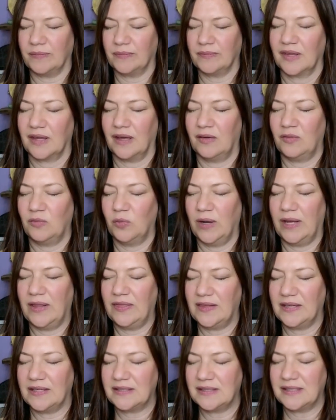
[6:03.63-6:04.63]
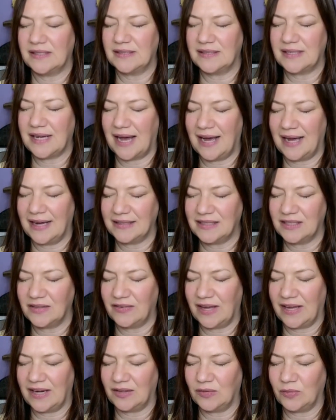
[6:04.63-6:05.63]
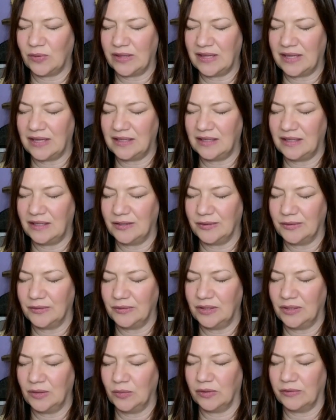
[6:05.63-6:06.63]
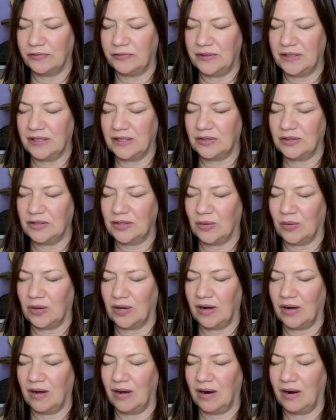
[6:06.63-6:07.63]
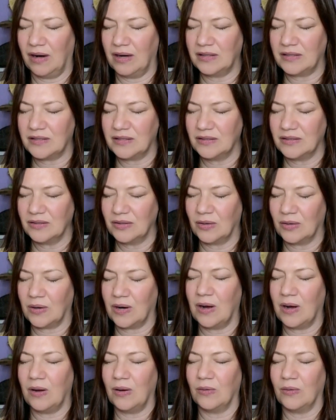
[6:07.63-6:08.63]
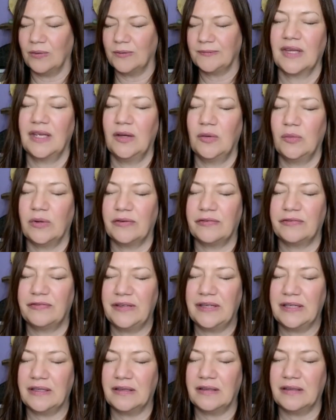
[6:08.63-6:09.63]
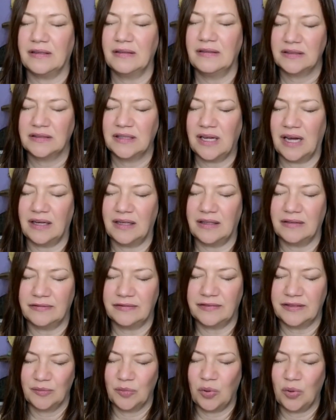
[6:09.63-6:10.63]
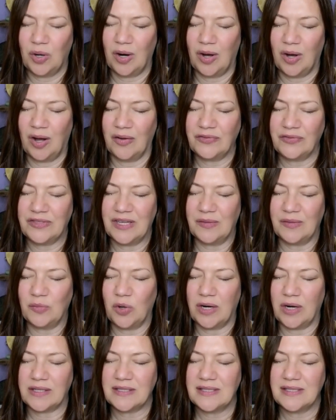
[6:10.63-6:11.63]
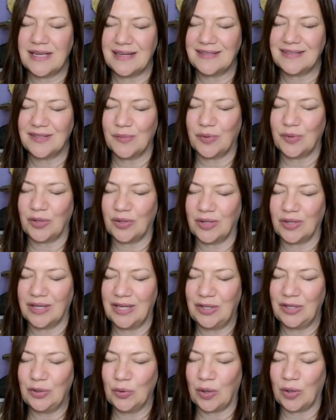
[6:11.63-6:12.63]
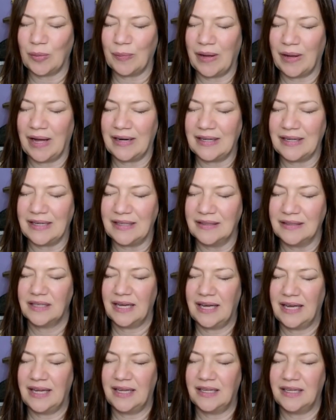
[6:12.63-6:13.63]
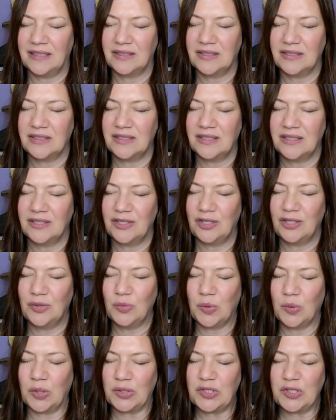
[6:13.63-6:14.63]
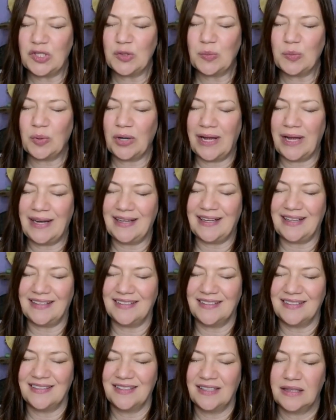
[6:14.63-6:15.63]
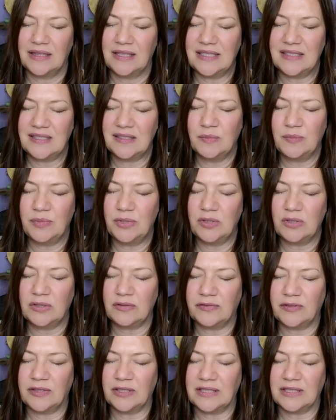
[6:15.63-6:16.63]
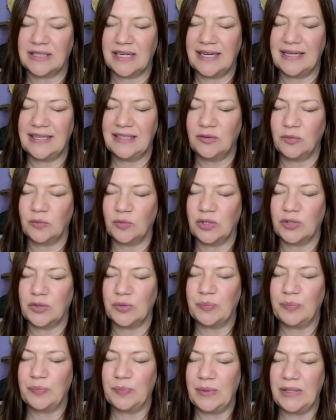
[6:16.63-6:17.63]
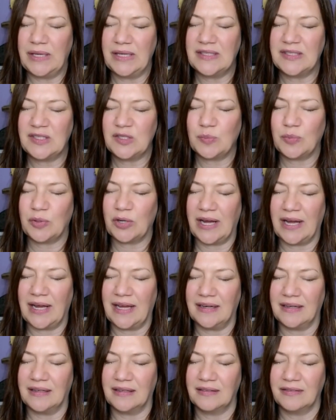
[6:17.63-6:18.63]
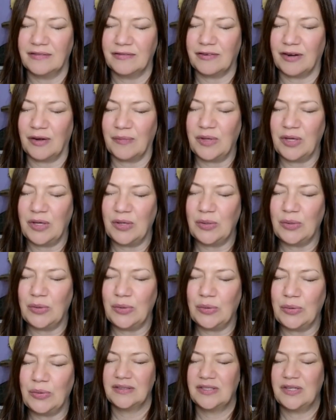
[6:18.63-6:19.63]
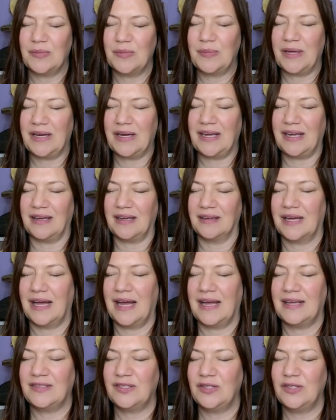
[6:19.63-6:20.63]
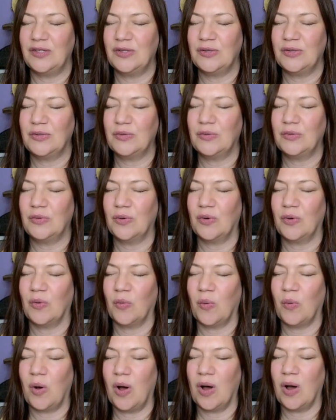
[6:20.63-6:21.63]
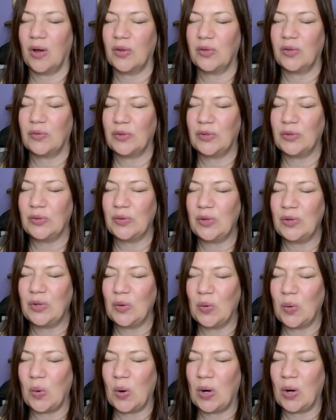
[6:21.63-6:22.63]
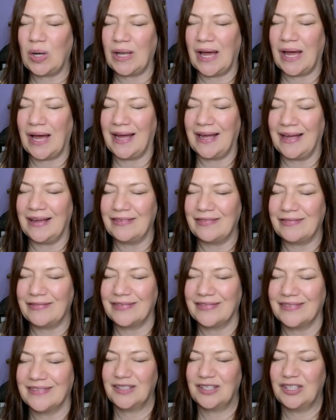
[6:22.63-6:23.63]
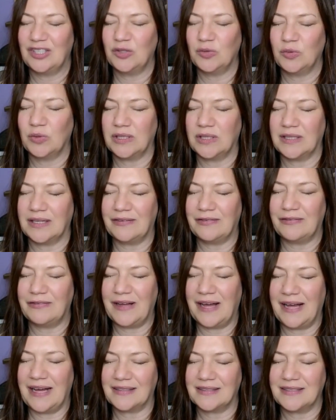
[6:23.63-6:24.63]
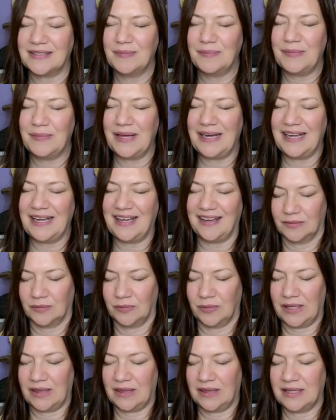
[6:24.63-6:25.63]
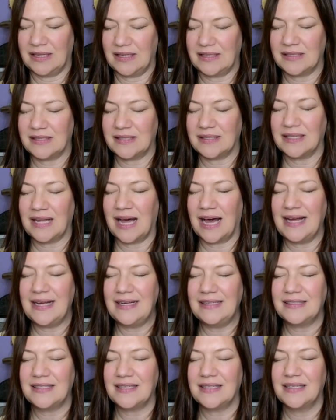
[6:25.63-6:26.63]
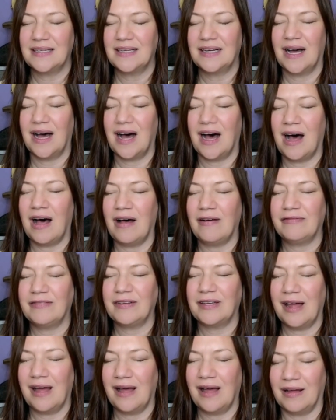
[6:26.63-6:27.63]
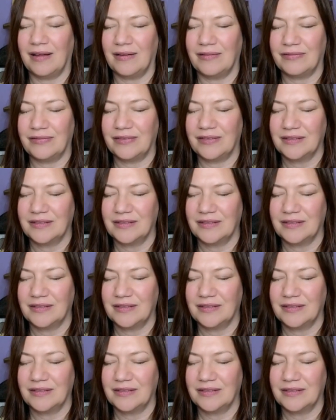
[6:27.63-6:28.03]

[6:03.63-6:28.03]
And when this is activated within you, you will feel your heart grow. You will feel love more often, more accessible in your body, and you will spread it. This beautiful light will be spread from you to many. As you walk through your life, you will affect many with this light of love.